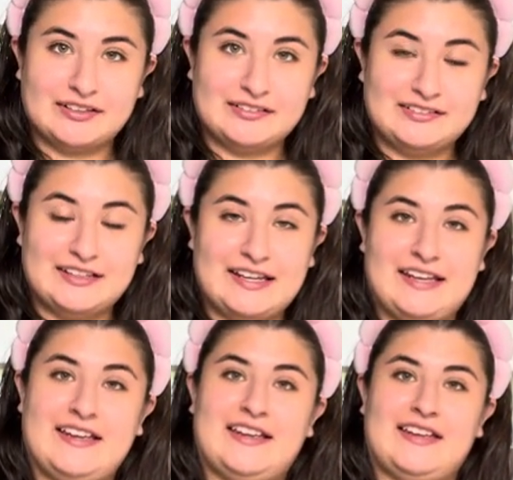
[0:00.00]
on
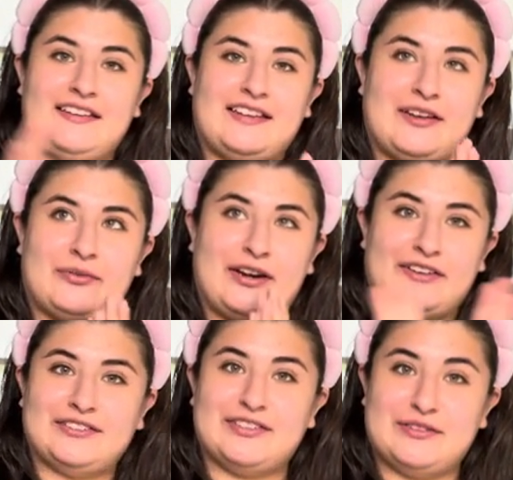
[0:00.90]
and get right
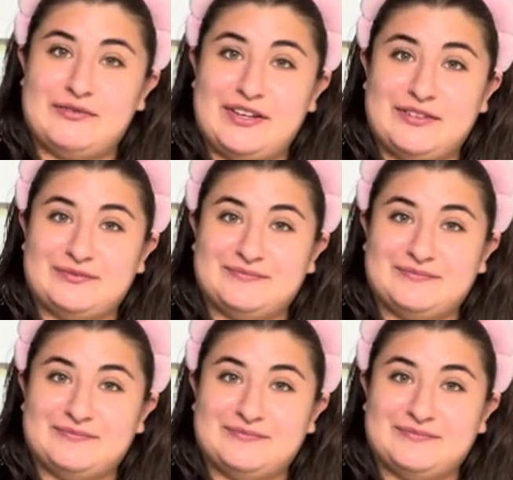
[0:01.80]
on to the video.